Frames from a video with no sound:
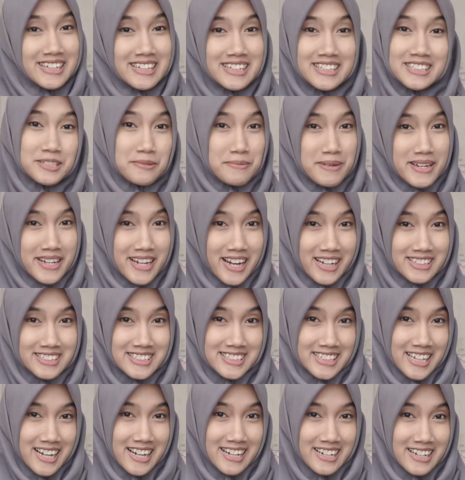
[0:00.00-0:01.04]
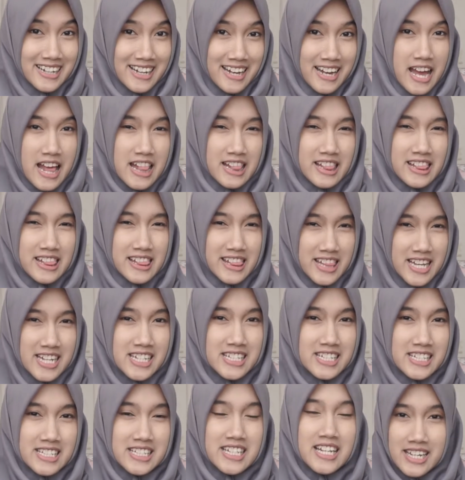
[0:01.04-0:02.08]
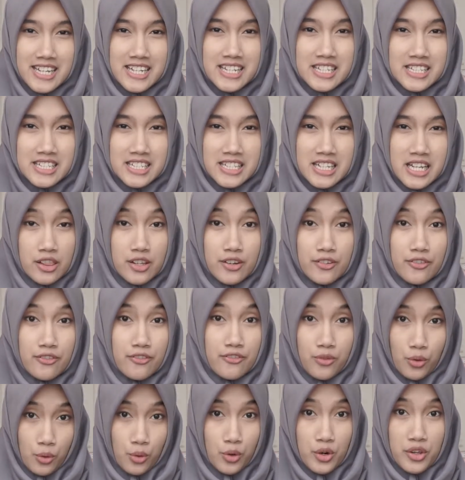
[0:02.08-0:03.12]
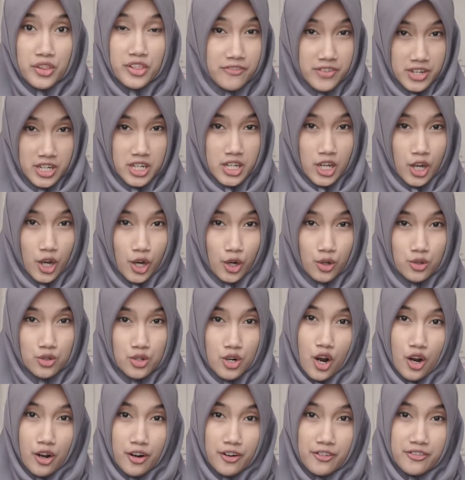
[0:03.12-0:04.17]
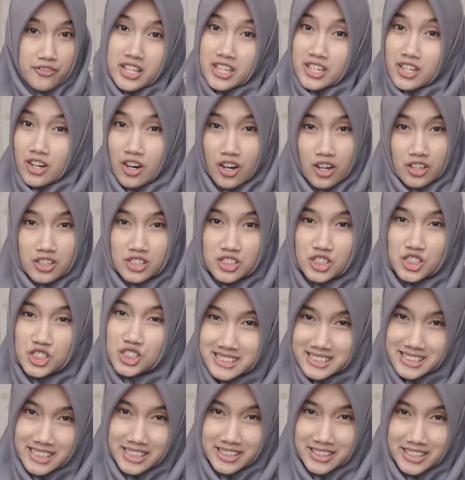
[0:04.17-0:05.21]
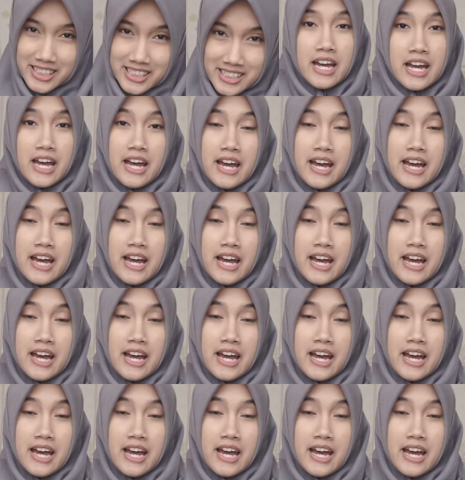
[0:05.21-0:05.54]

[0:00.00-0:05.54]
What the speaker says: It's me Qhansa, and this is the fourth video of the college series.